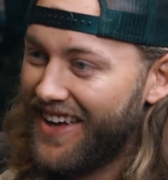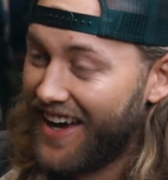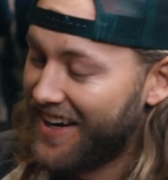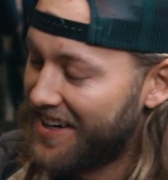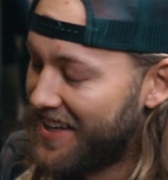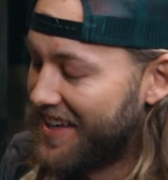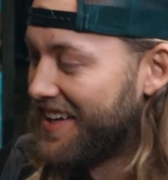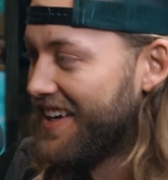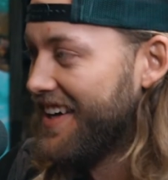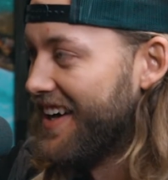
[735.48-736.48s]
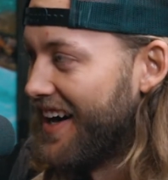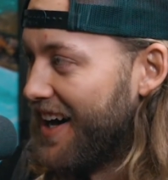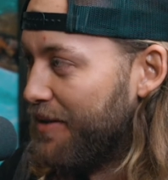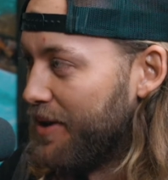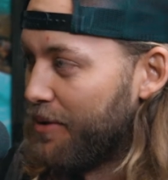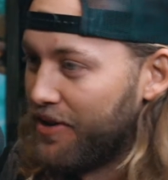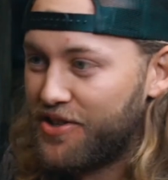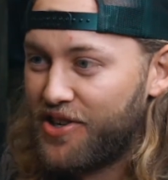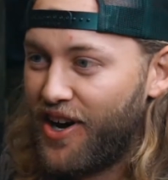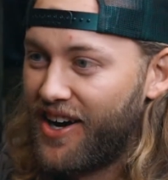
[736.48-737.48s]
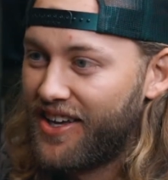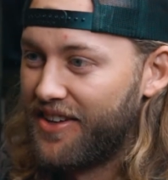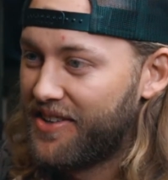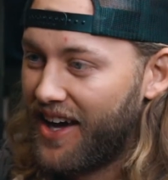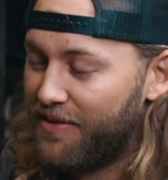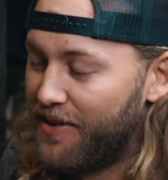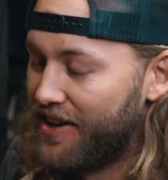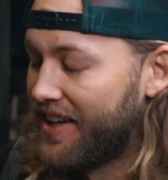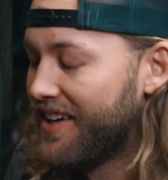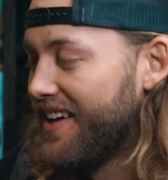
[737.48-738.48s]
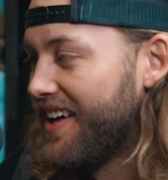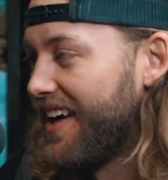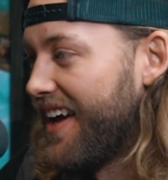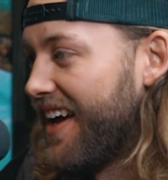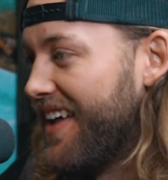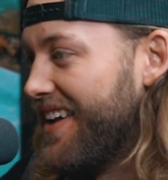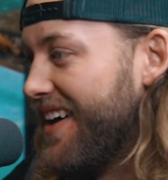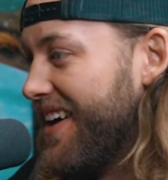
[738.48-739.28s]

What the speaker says: and he did, but he went into shock. It was kind of funny, and